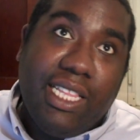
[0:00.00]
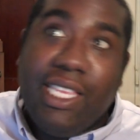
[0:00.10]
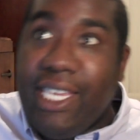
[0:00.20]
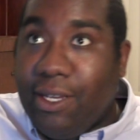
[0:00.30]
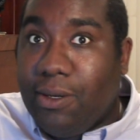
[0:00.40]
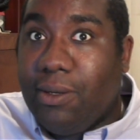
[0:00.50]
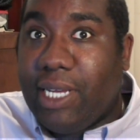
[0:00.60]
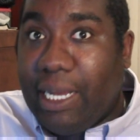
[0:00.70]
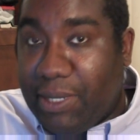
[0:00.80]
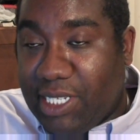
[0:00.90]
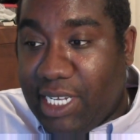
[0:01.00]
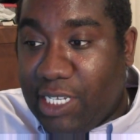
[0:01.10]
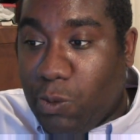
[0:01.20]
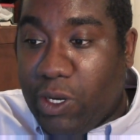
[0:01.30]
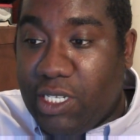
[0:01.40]
illegal
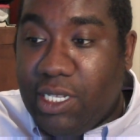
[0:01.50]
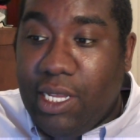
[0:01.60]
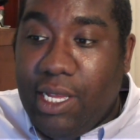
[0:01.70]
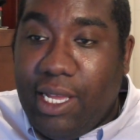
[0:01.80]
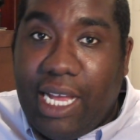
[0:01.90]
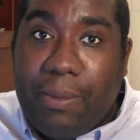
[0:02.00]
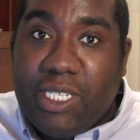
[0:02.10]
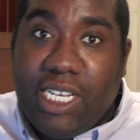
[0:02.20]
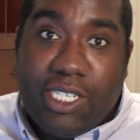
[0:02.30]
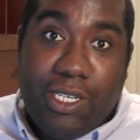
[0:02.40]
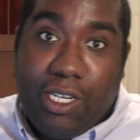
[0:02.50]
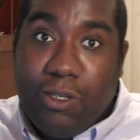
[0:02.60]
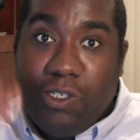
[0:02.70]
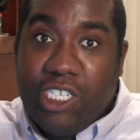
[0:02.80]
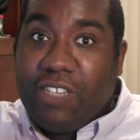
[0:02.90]
homicides, whereas homicides can
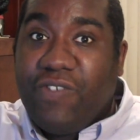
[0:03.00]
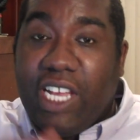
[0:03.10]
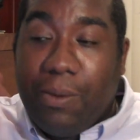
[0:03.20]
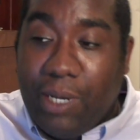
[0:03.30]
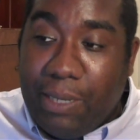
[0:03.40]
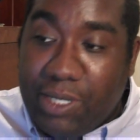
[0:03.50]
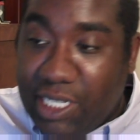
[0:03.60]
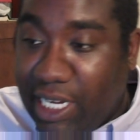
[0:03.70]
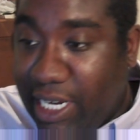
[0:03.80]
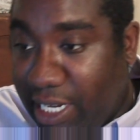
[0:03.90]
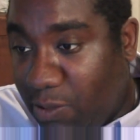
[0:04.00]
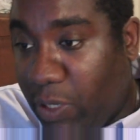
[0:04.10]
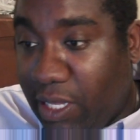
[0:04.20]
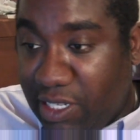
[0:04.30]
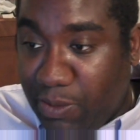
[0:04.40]
include justifiable homicide as
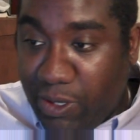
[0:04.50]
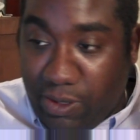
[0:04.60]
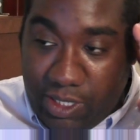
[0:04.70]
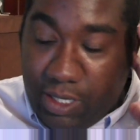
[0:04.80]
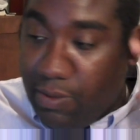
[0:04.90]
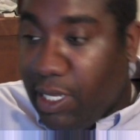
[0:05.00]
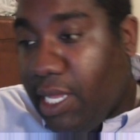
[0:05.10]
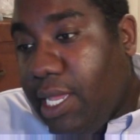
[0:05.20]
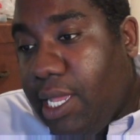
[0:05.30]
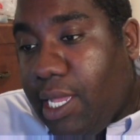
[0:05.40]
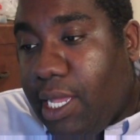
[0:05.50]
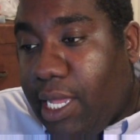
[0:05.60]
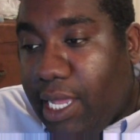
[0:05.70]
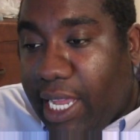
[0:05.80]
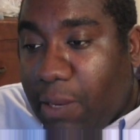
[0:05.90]
well as murder. So,
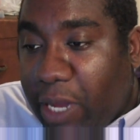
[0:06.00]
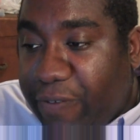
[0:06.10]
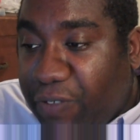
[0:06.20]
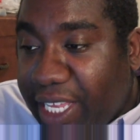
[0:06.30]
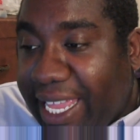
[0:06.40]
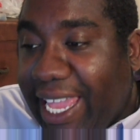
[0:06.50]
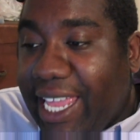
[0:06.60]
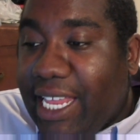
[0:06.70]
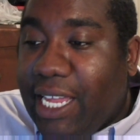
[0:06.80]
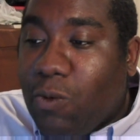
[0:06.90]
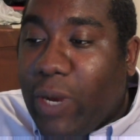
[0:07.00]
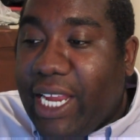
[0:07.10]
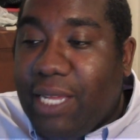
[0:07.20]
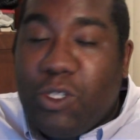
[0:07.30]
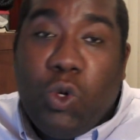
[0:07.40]
anyway, Flint had a
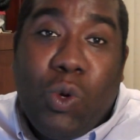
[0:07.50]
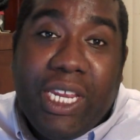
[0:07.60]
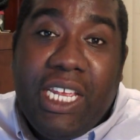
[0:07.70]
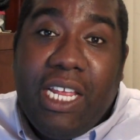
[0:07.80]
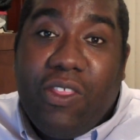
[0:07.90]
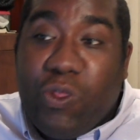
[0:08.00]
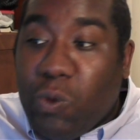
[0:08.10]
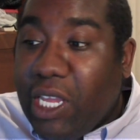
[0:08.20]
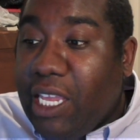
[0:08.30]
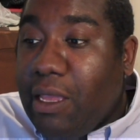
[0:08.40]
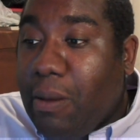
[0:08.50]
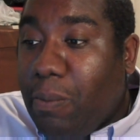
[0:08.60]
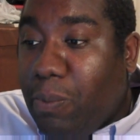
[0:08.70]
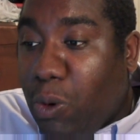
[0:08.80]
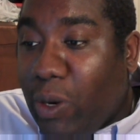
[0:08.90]
rate of
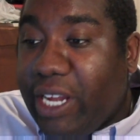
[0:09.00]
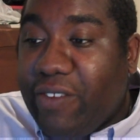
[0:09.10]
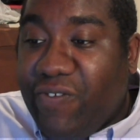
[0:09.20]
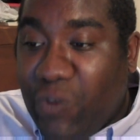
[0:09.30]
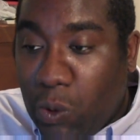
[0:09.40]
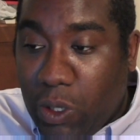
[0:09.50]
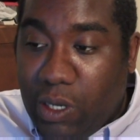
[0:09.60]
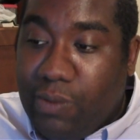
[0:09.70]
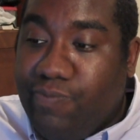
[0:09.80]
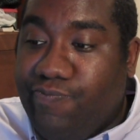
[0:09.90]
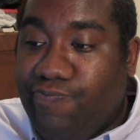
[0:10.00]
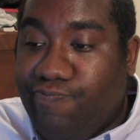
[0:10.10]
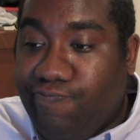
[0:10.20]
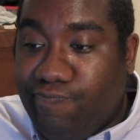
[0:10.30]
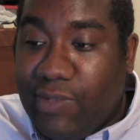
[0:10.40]
23.4 with
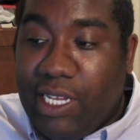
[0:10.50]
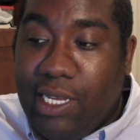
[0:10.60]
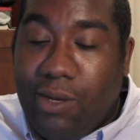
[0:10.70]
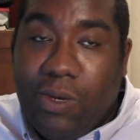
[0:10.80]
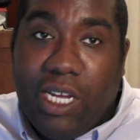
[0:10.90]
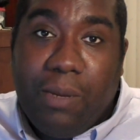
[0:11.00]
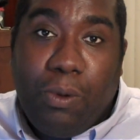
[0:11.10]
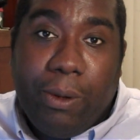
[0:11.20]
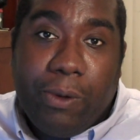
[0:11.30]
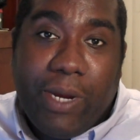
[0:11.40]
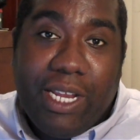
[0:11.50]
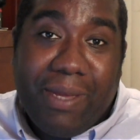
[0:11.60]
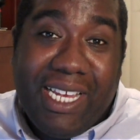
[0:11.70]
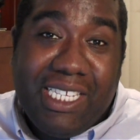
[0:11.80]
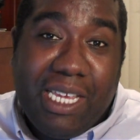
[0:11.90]
an unemployment rate
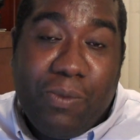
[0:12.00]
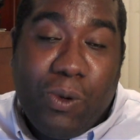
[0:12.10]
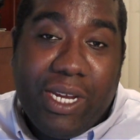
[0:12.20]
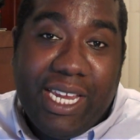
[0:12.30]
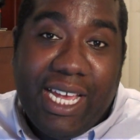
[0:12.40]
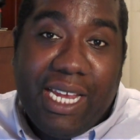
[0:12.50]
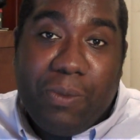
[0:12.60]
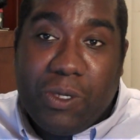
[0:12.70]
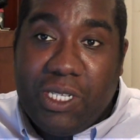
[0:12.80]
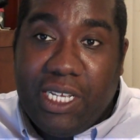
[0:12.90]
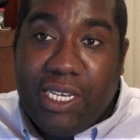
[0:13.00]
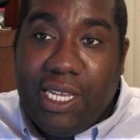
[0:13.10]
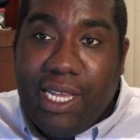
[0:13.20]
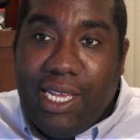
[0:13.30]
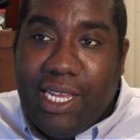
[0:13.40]
of 18.9%.
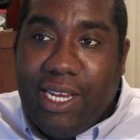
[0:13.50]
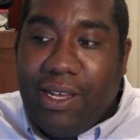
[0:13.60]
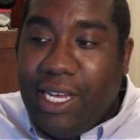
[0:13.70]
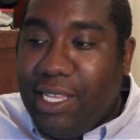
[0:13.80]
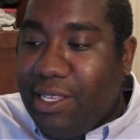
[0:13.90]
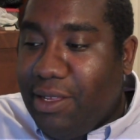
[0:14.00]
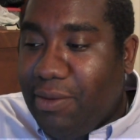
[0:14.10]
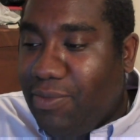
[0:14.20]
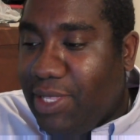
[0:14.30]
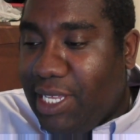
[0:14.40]
You know, I, uh,